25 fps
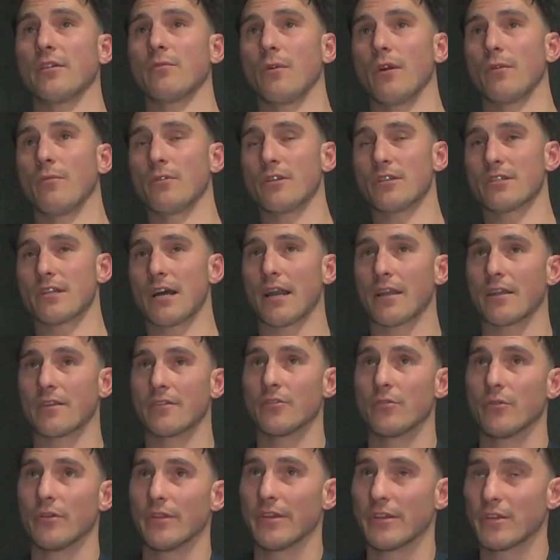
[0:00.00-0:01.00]
when we started
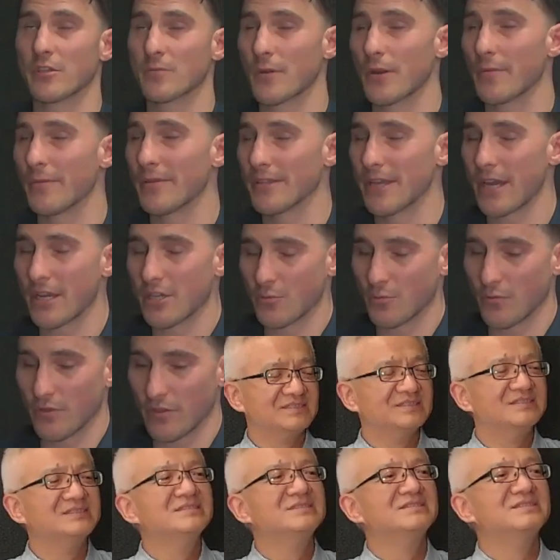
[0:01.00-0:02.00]
doing the experimentation with
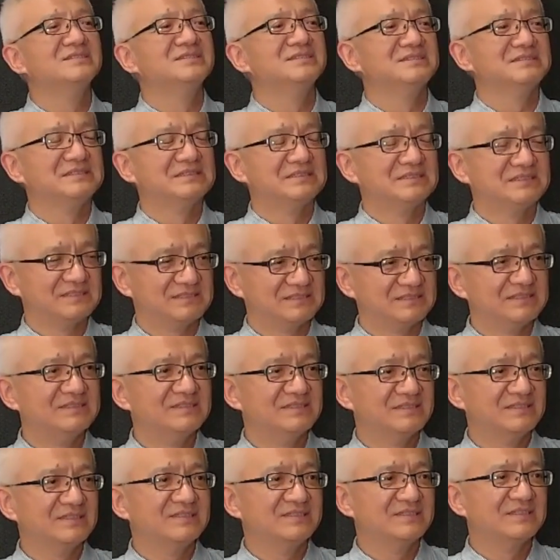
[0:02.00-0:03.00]
the vision
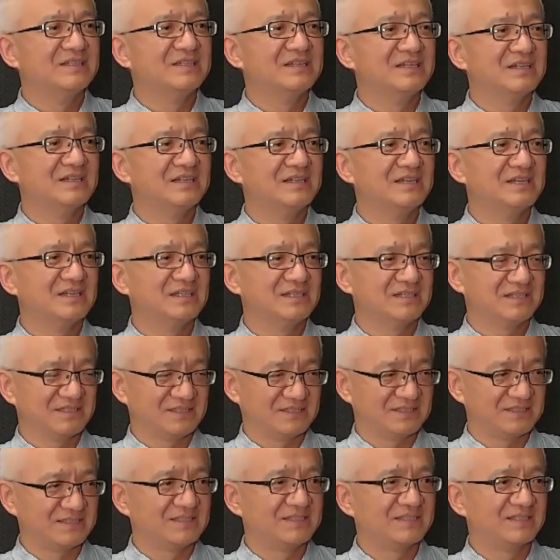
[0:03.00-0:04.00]
stuff. I said, well,
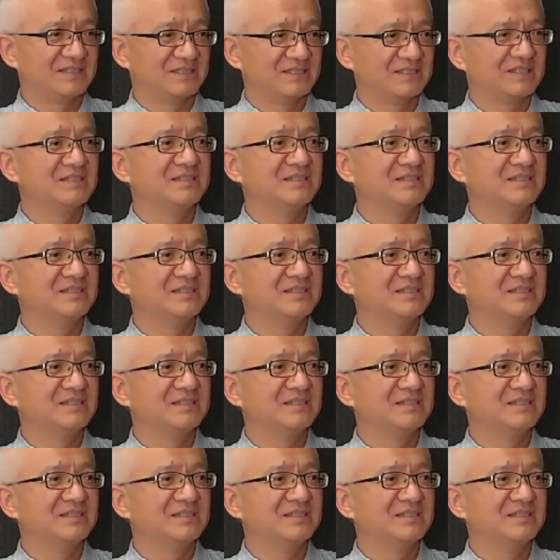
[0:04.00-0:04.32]
to the guys,